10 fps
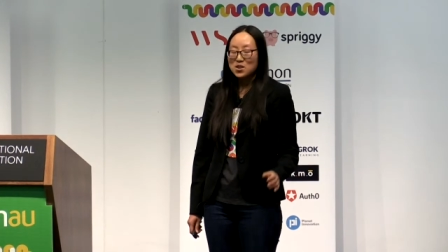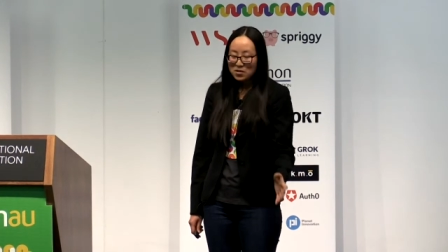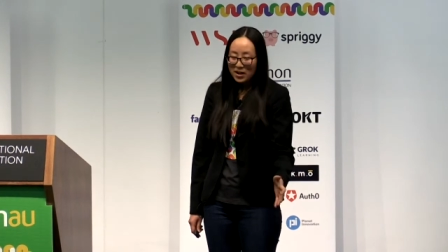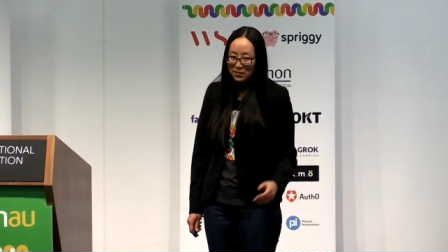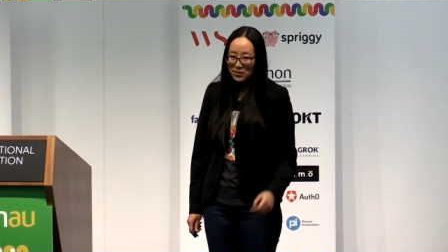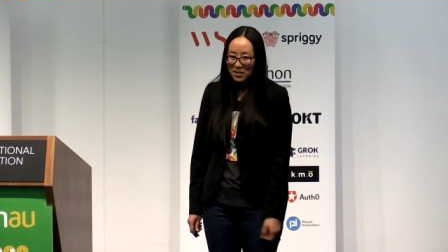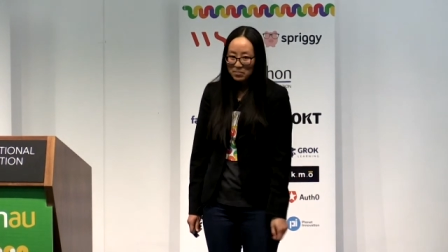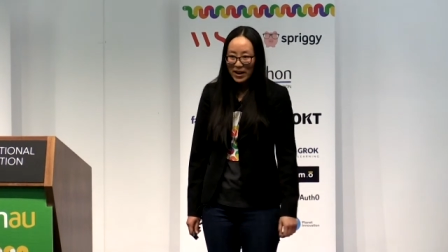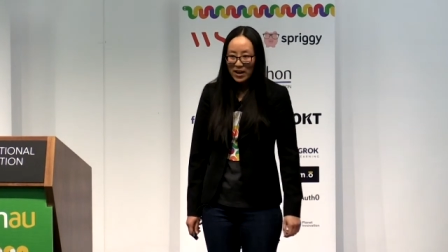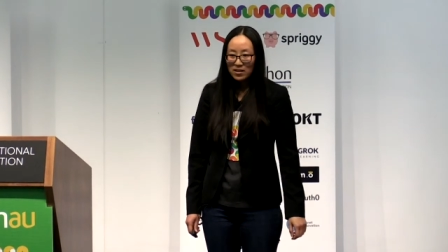you have
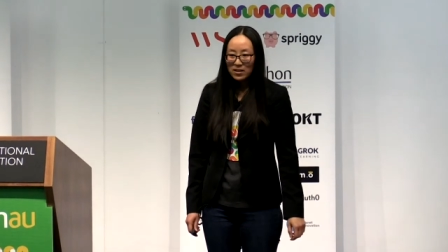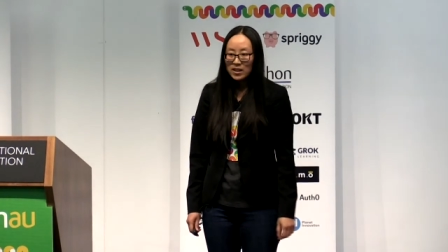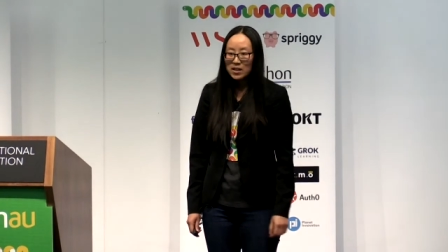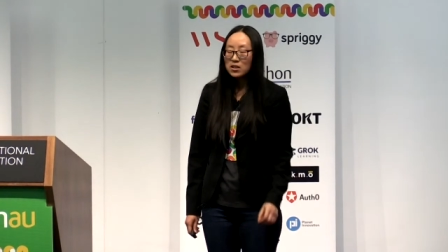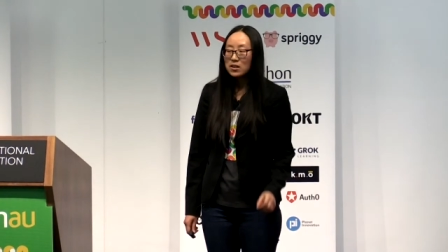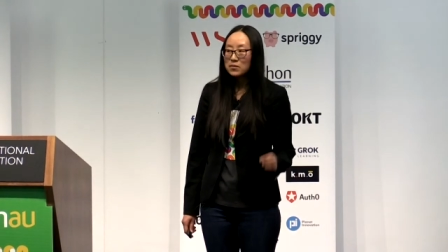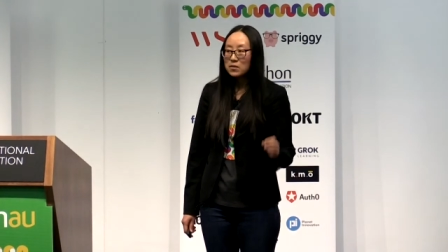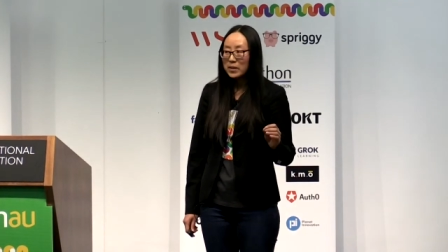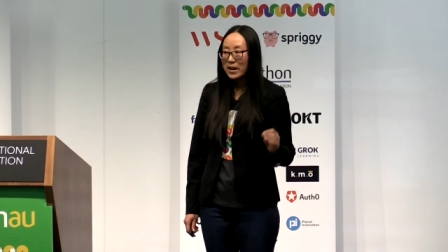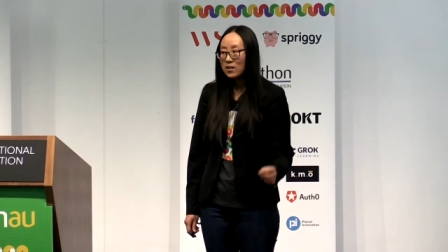that power, and you have
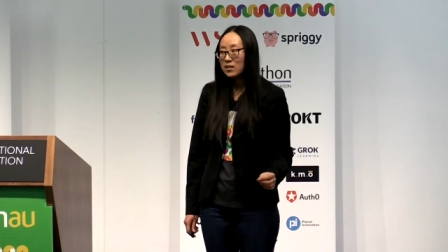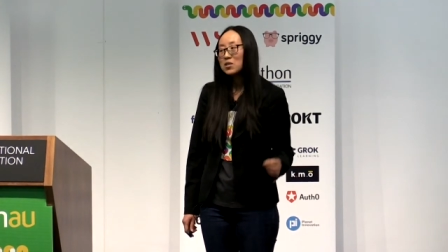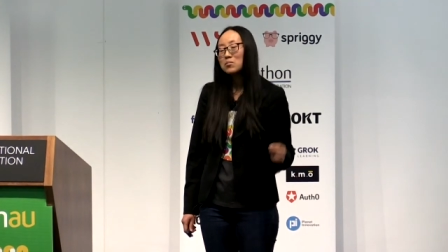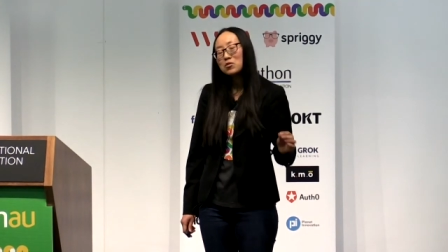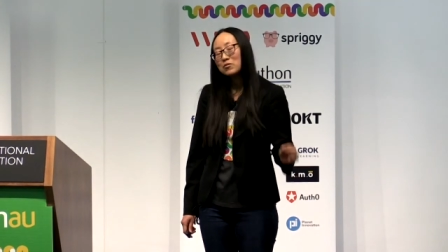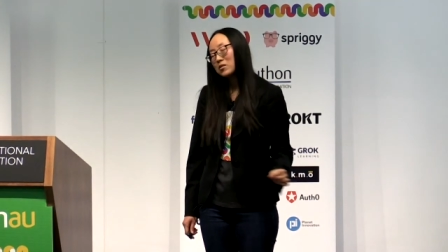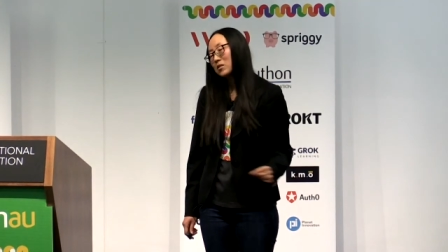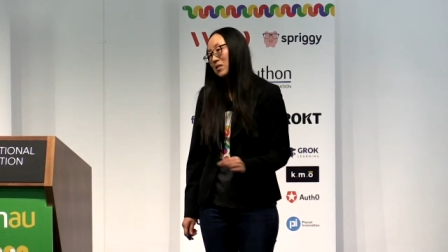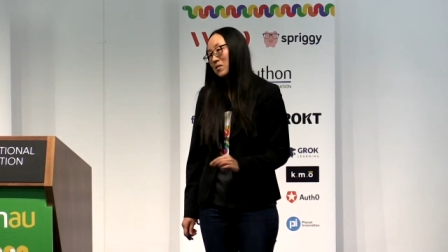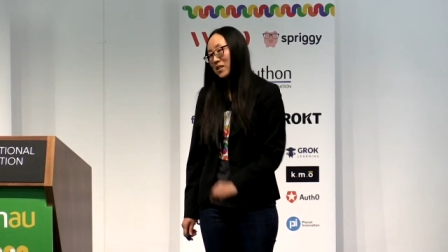the power to move
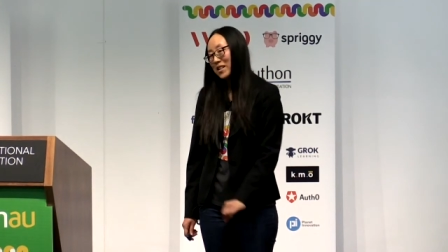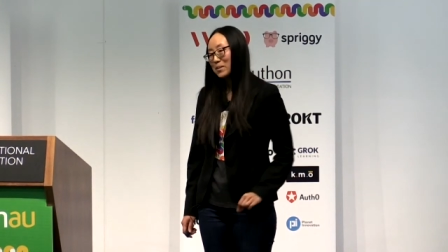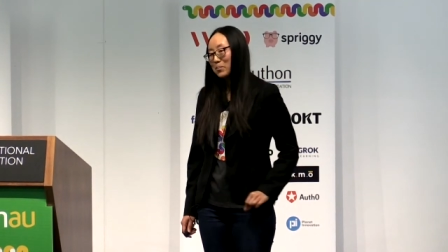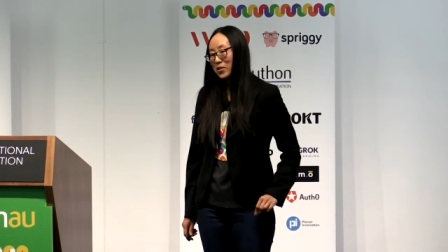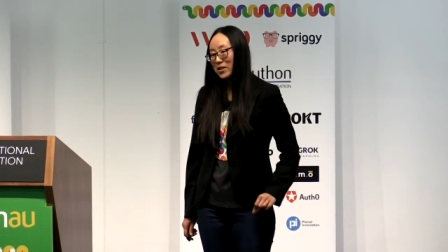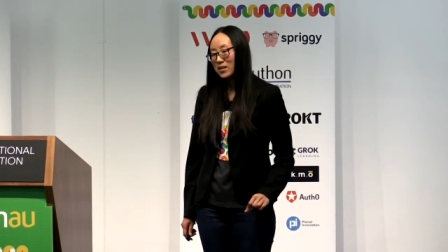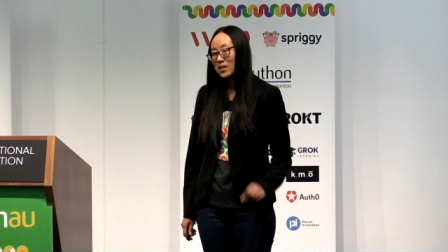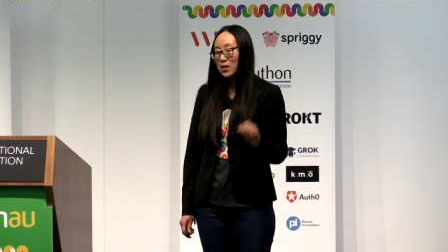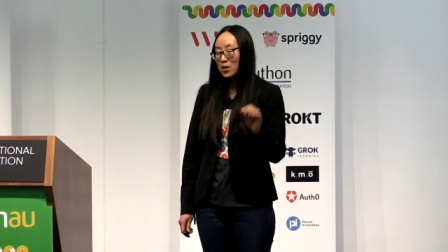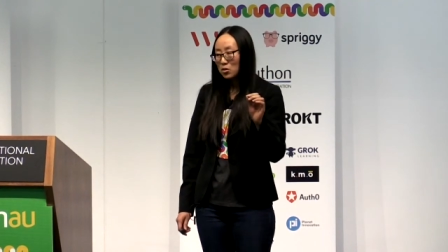on to your next point.
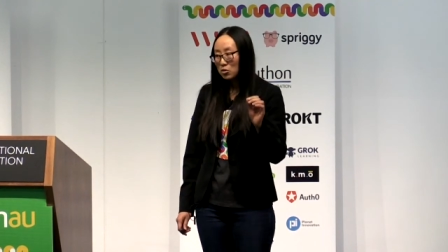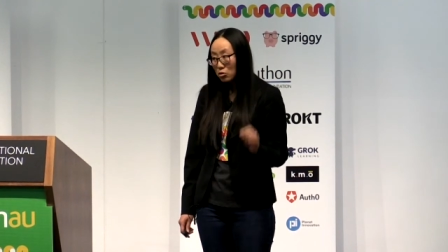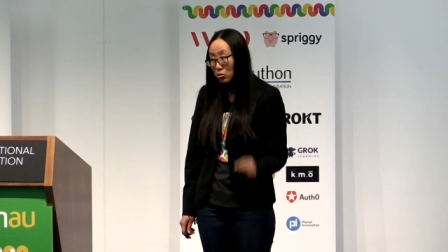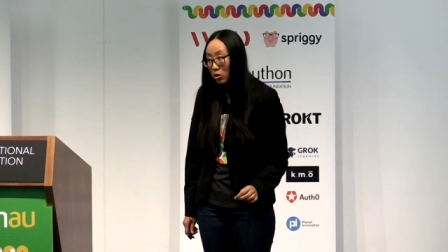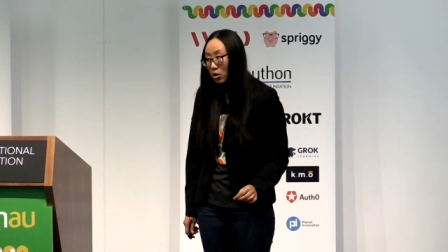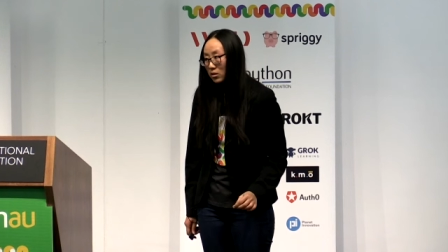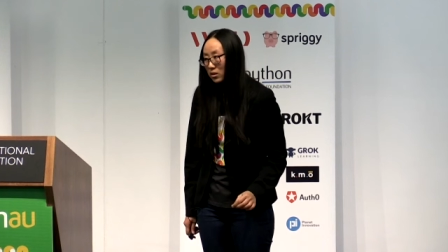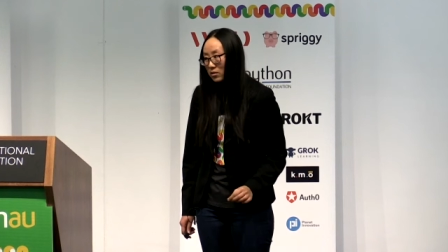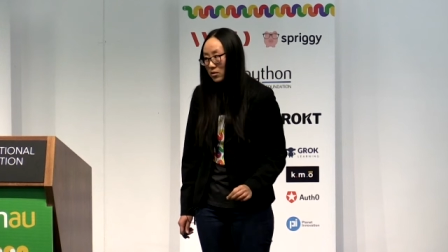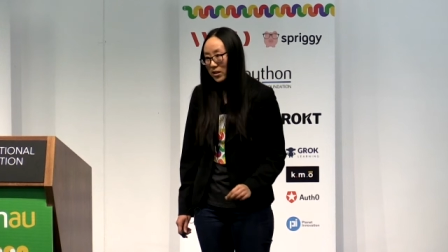Do
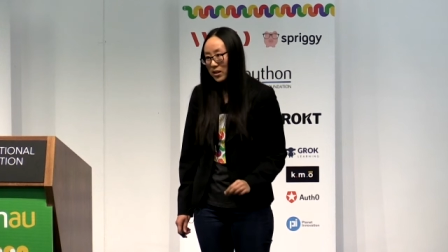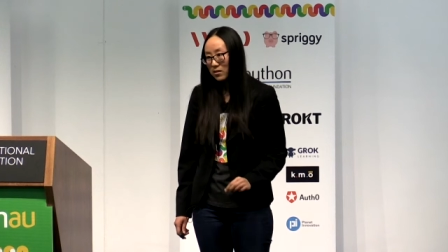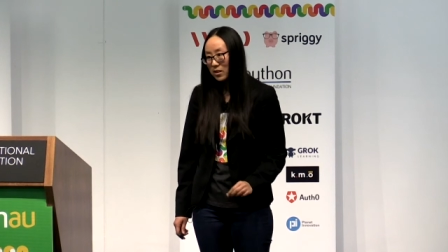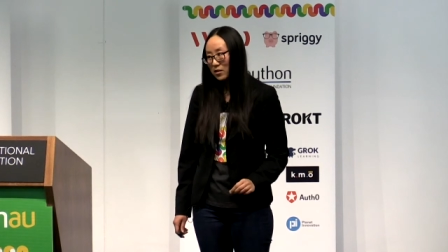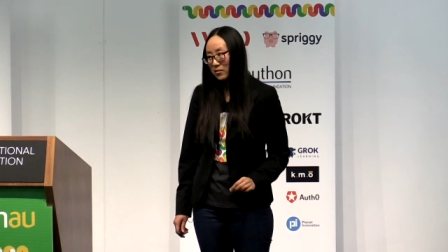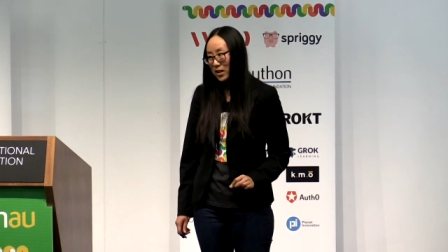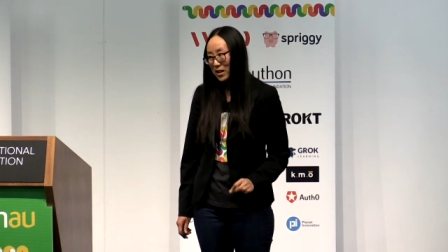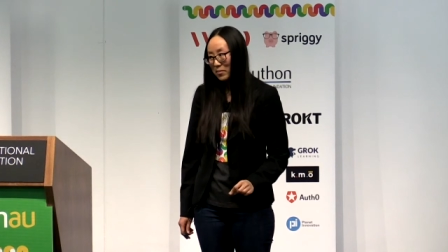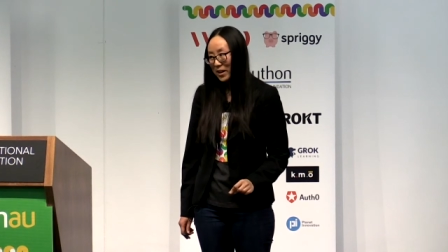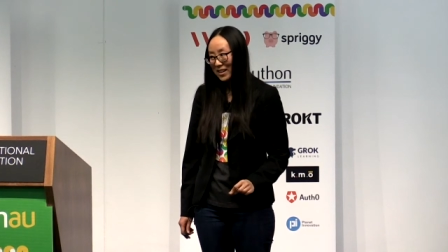not try to think of a
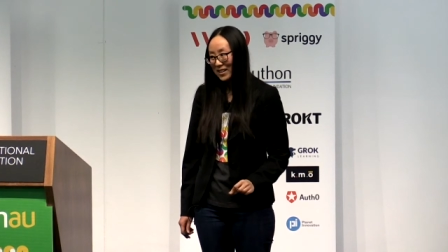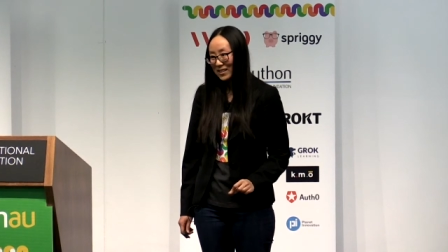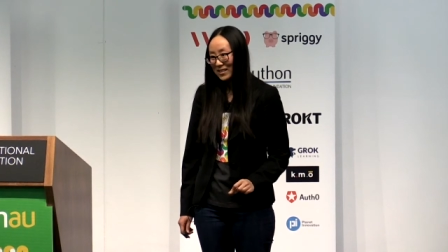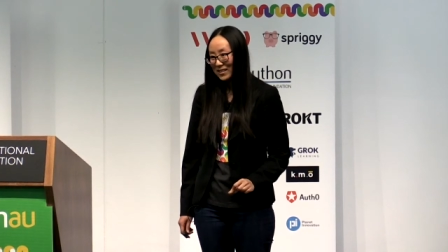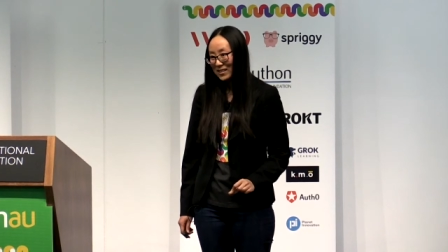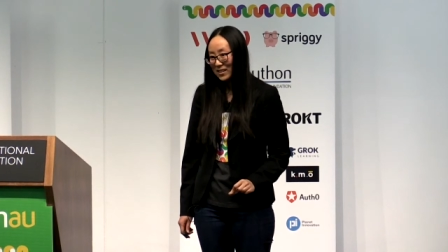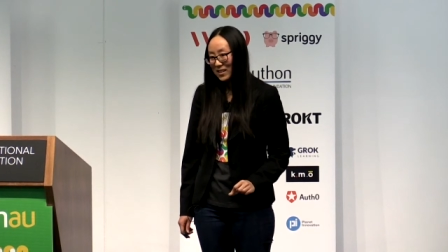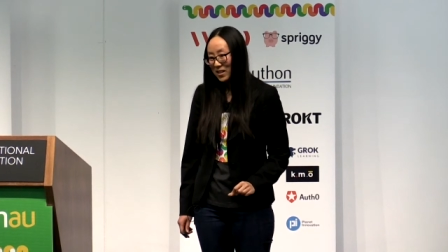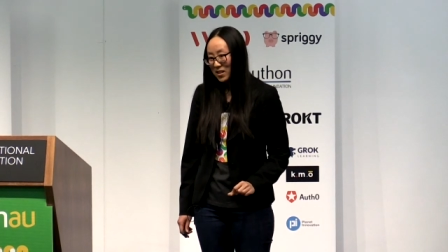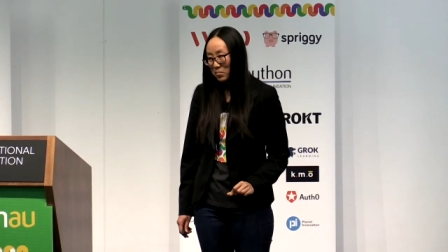comeback
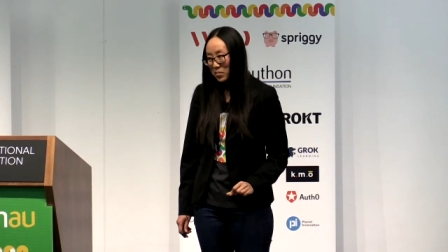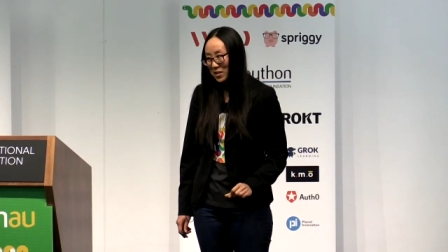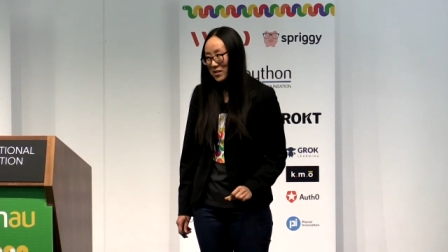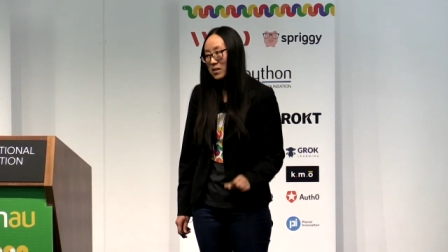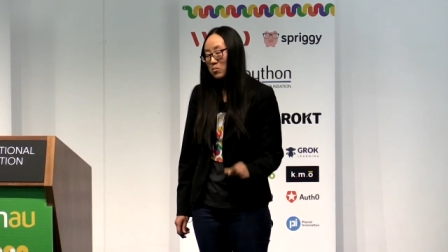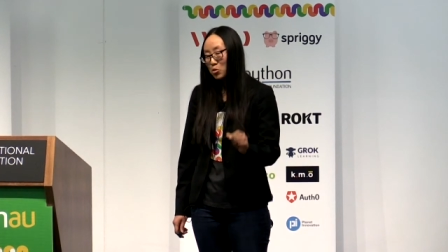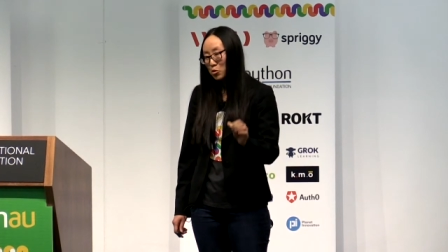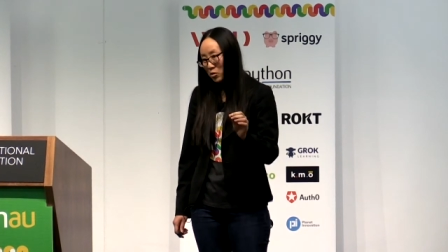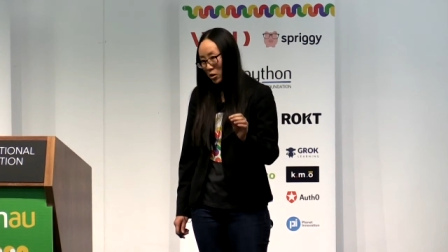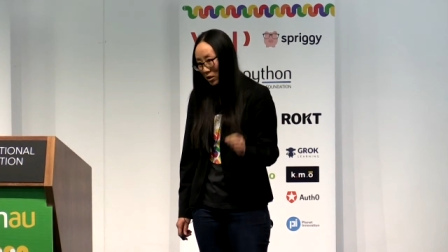because it
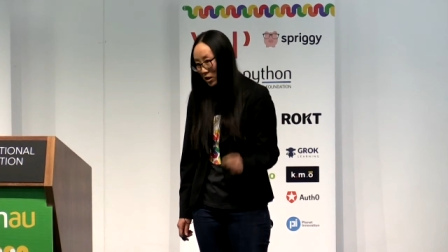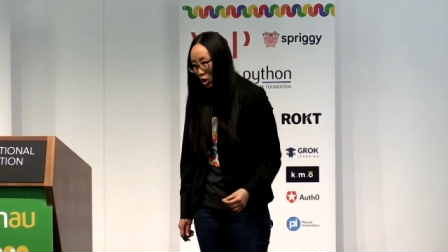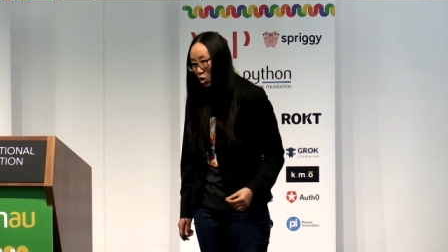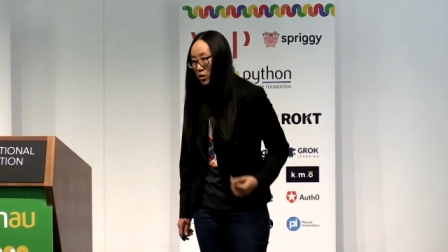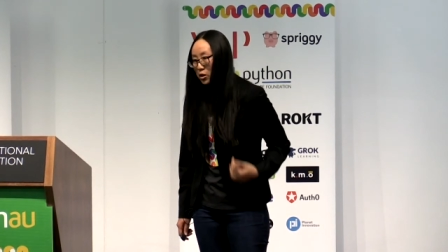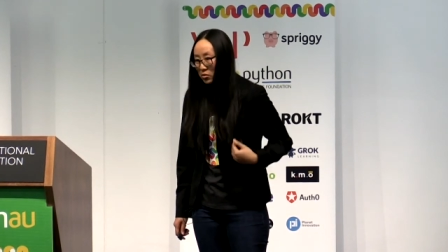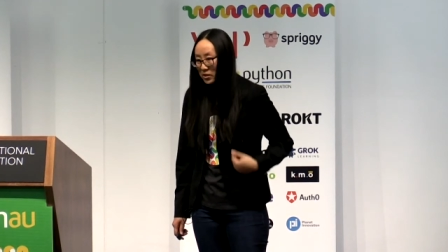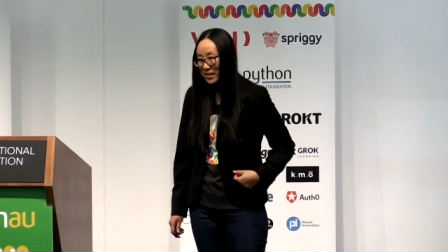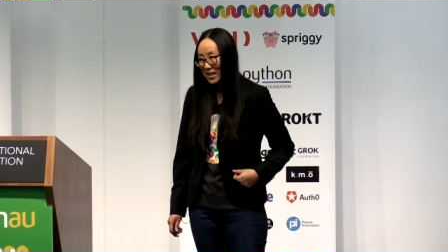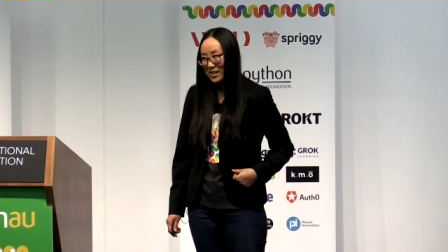will only lower your
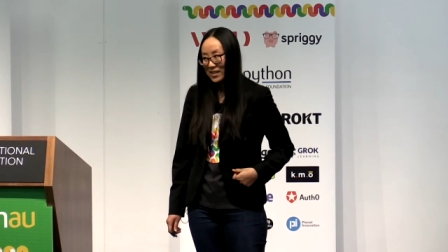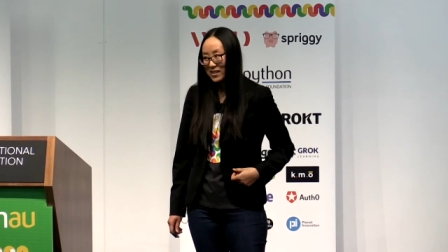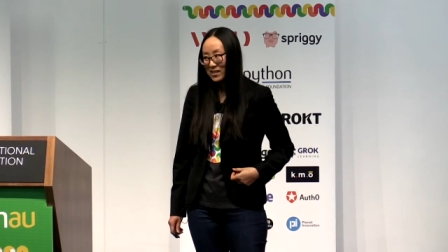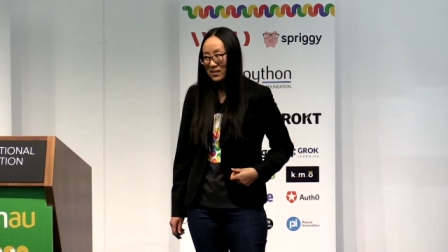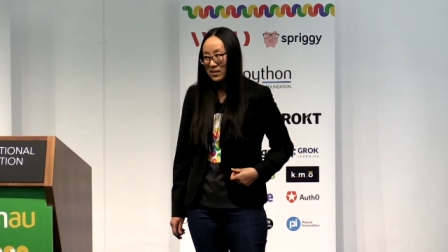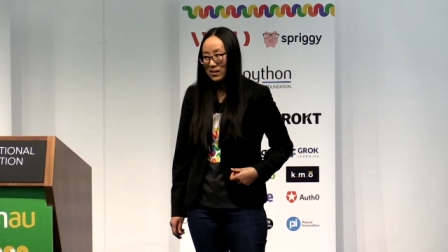status.